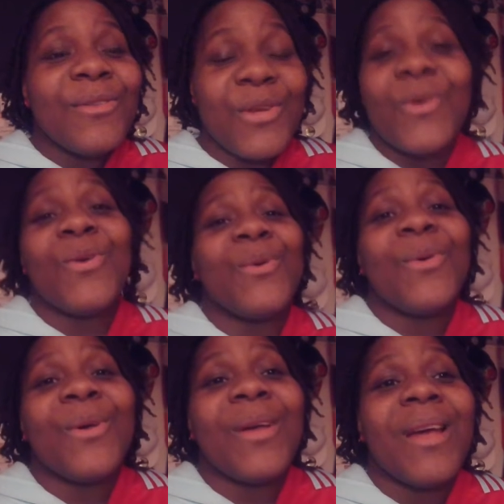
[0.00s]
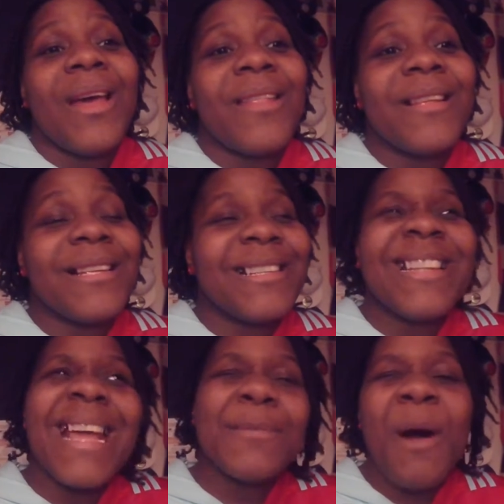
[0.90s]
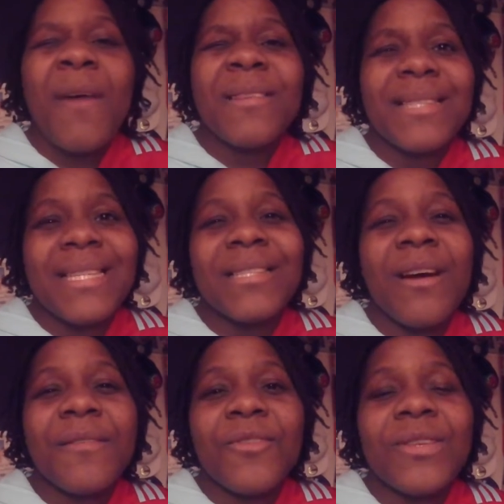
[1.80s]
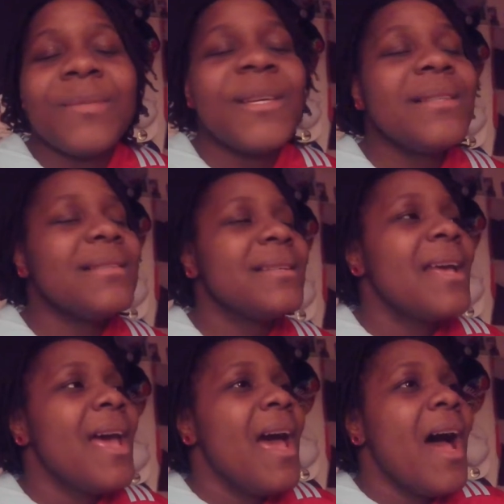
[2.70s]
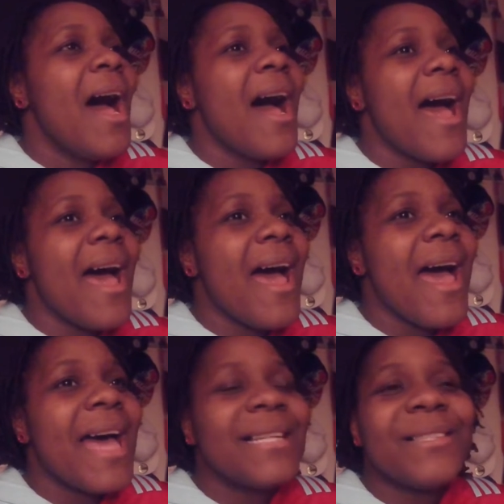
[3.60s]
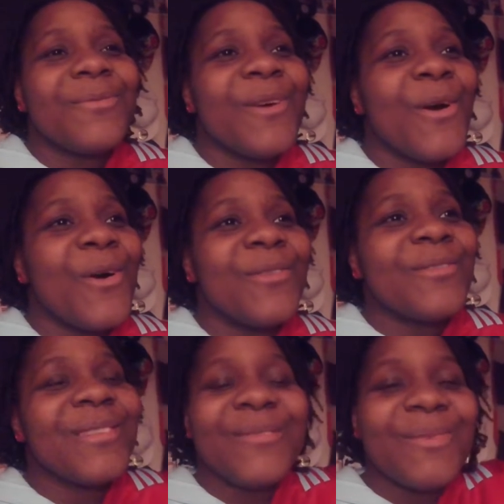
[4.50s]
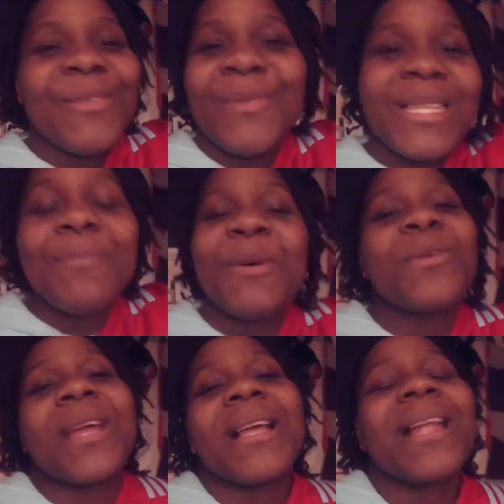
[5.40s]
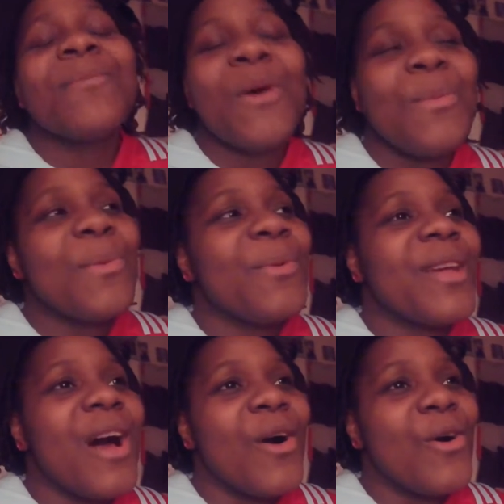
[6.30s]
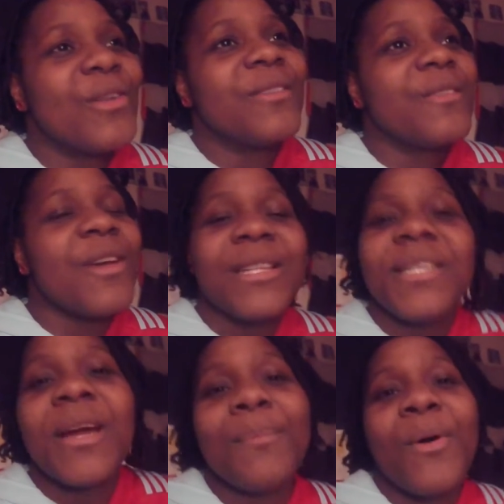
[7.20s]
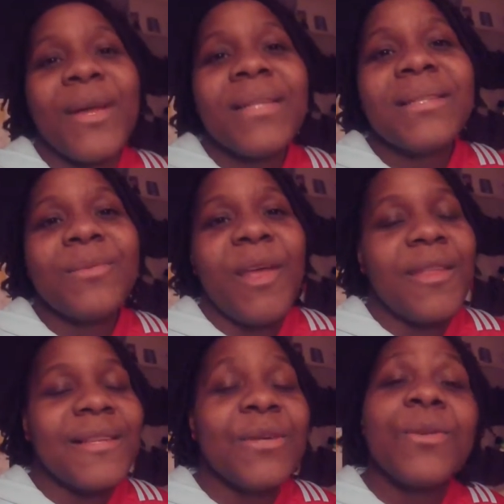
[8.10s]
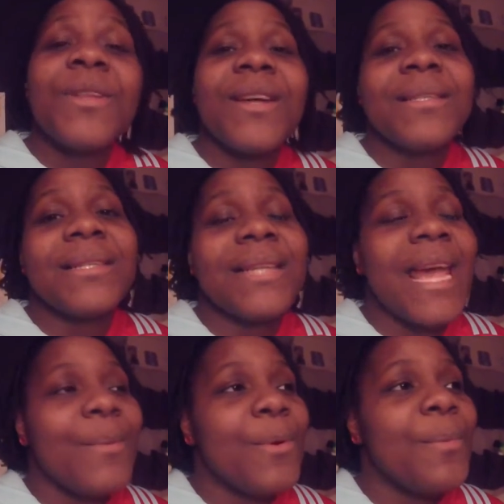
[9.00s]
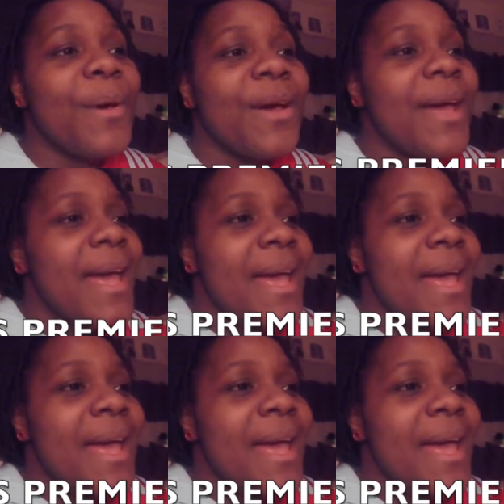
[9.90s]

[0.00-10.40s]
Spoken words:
to the next part of the season after Christmas. And we're this building. At the moment, we are on 39 points. We're still third in the table, but